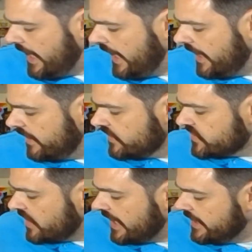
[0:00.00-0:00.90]
and this
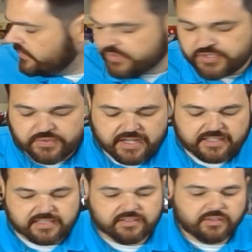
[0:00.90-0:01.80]
will kind of
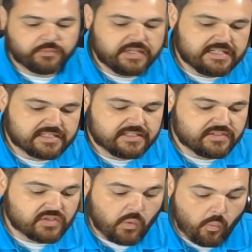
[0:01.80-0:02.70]
illustrate the
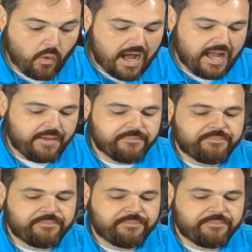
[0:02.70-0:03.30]
reasons why.